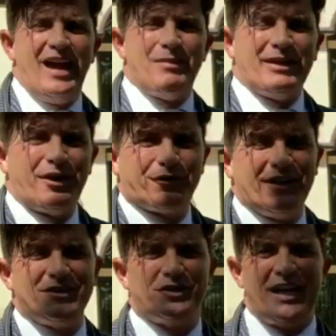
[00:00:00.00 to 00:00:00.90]
Hey my dear
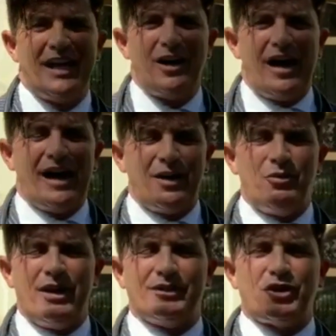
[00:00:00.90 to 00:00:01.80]
friends, today I
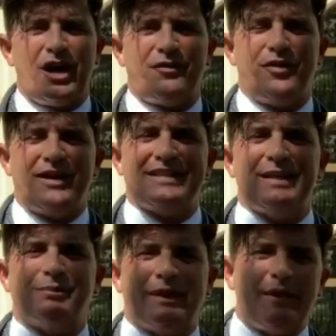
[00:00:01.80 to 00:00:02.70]
want to talk very
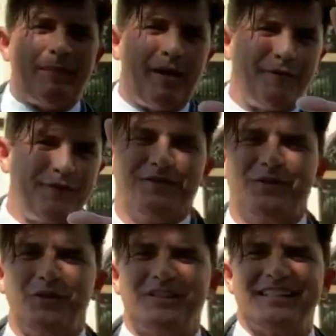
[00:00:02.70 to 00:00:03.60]
simply about
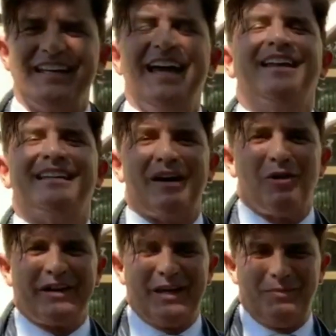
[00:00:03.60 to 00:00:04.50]
foods that
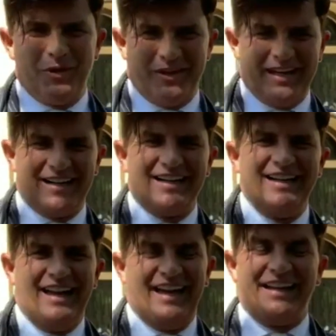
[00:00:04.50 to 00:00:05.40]
will keep you young
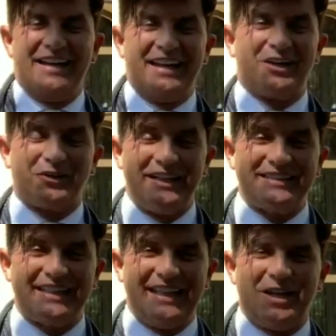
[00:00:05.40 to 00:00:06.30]
in an
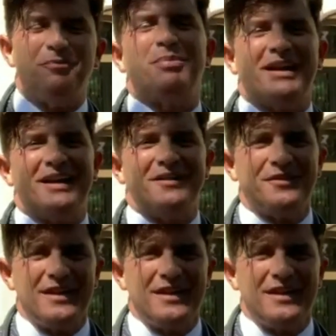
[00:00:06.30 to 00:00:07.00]
increasingly competitive